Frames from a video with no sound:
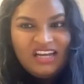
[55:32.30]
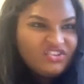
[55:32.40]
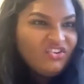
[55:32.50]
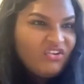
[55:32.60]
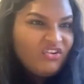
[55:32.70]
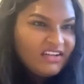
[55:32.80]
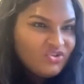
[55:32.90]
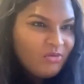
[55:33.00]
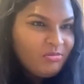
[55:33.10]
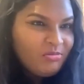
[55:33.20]
And he did an
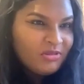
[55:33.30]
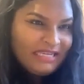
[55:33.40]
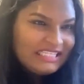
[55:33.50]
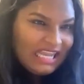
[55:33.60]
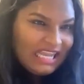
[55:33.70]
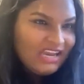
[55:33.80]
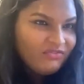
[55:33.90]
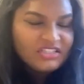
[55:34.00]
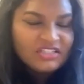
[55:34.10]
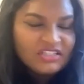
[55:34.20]
all right job on the basic
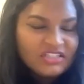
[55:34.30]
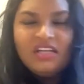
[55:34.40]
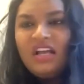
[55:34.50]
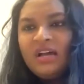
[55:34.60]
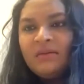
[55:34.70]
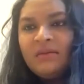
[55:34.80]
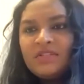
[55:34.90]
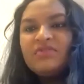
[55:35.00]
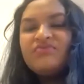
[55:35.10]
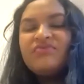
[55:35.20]
care front.
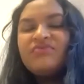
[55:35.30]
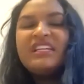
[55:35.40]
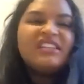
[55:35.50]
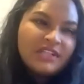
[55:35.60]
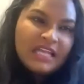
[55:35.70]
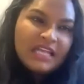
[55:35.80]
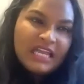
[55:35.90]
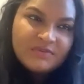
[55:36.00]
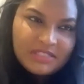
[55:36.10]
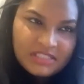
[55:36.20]
So it was a really
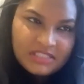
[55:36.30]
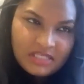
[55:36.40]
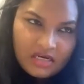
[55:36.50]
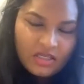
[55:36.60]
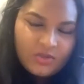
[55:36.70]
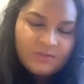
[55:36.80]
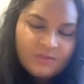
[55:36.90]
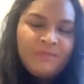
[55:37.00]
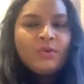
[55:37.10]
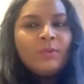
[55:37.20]
difficult case for me to
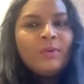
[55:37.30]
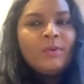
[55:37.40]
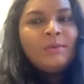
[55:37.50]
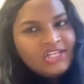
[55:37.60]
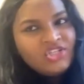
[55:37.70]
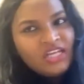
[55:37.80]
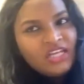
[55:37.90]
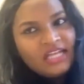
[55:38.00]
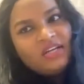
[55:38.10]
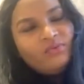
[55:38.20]
argue. We
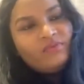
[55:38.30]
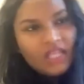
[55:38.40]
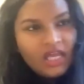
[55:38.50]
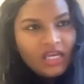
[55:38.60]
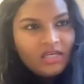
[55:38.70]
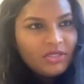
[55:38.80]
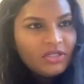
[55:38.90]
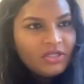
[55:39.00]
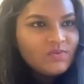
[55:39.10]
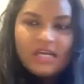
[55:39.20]
managed to get it over the
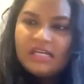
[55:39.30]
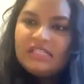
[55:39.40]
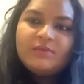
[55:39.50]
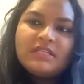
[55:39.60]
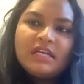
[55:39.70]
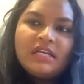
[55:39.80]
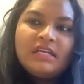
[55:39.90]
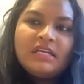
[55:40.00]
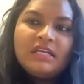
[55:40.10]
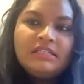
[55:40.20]
line because what I did was
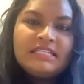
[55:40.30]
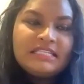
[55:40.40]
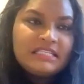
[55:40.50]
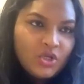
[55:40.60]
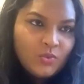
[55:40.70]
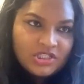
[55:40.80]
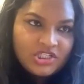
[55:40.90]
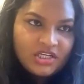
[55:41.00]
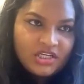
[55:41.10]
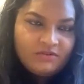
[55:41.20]
I
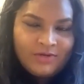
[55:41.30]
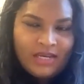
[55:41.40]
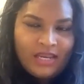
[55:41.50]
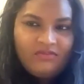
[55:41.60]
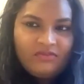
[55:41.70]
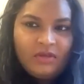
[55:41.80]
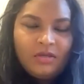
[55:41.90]
distinguished it from REF